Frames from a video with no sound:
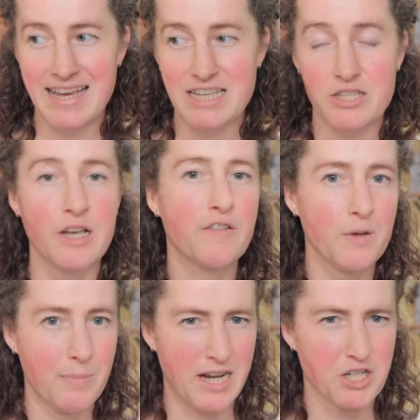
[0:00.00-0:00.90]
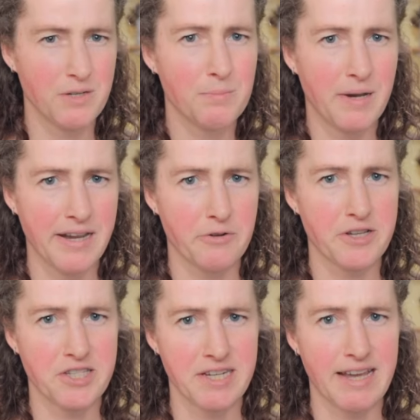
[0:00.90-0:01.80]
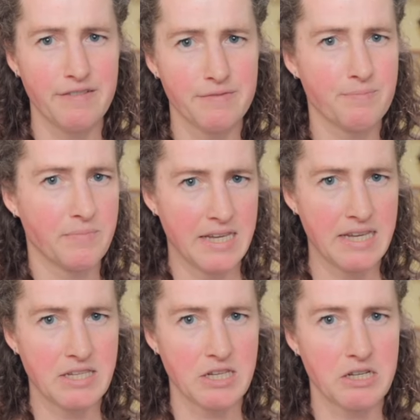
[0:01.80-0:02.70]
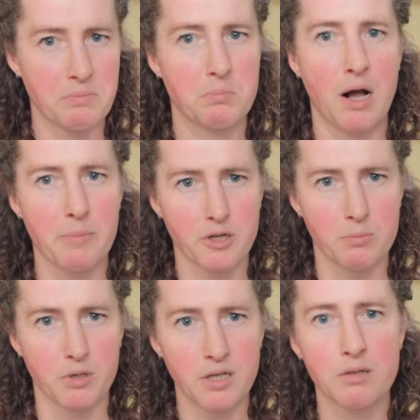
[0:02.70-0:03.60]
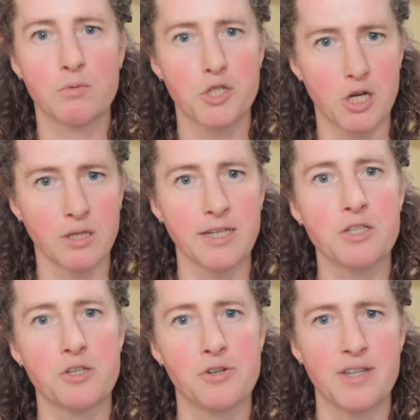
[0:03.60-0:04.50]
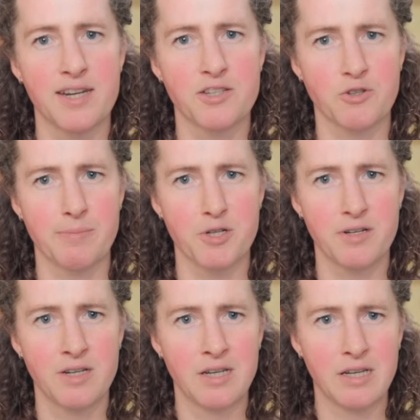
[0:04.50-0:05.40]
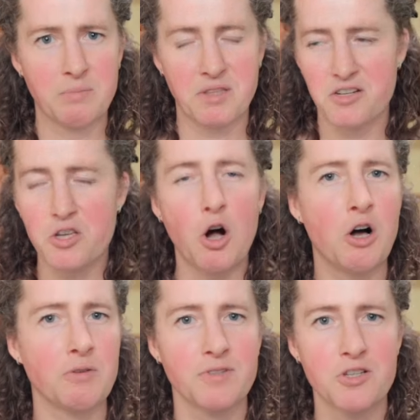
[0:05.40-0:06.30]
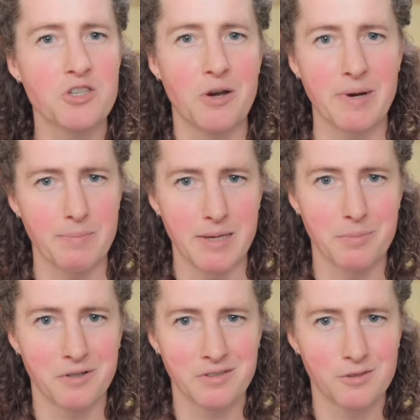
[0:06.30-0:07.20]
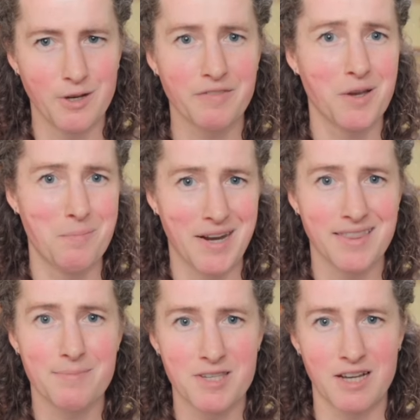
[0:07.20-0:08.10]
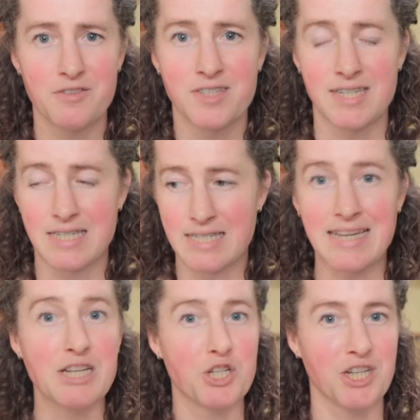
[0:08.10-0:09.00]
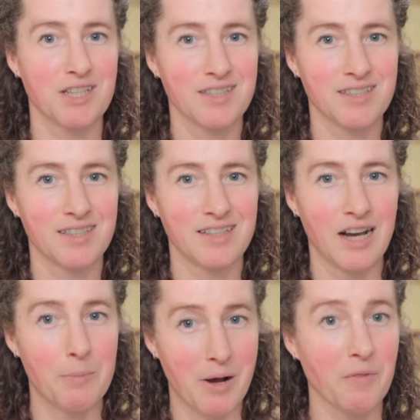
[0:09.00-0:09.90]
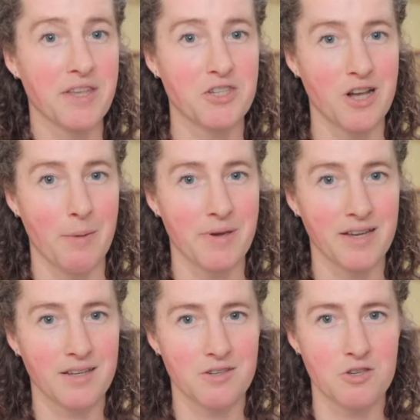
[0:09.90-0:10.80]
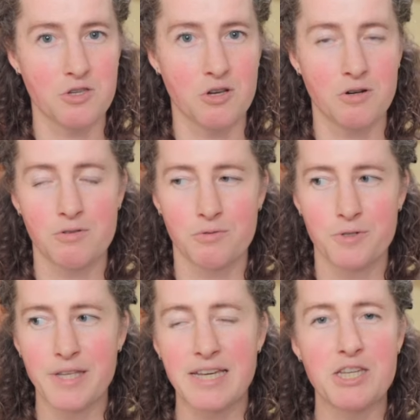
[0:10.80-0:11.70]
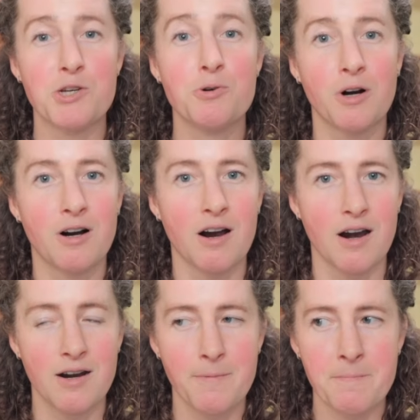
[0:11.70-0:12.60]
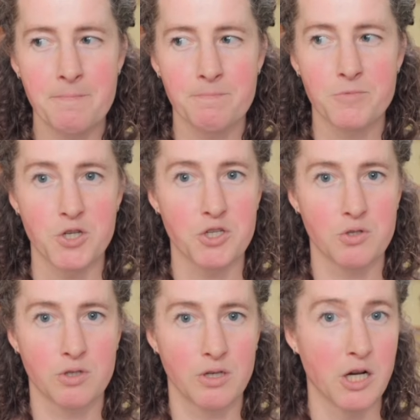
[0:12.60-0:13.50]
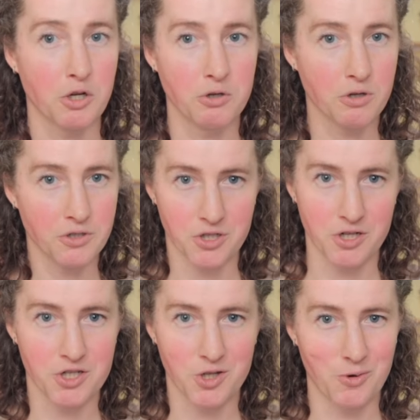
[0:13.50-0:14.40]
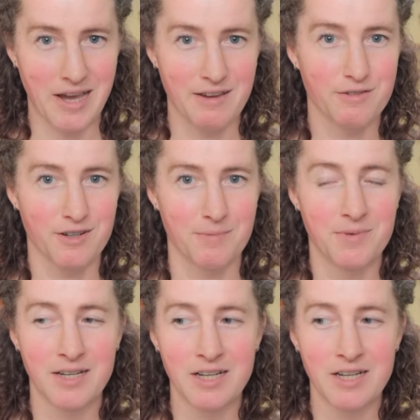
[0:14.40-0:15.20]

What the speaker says: Self-Compassion by Kristen Neff is a popular book, which I'll link to in the description. But there's so many people who have committed themselves to teaching about this topic. So really, you are just a Google search away from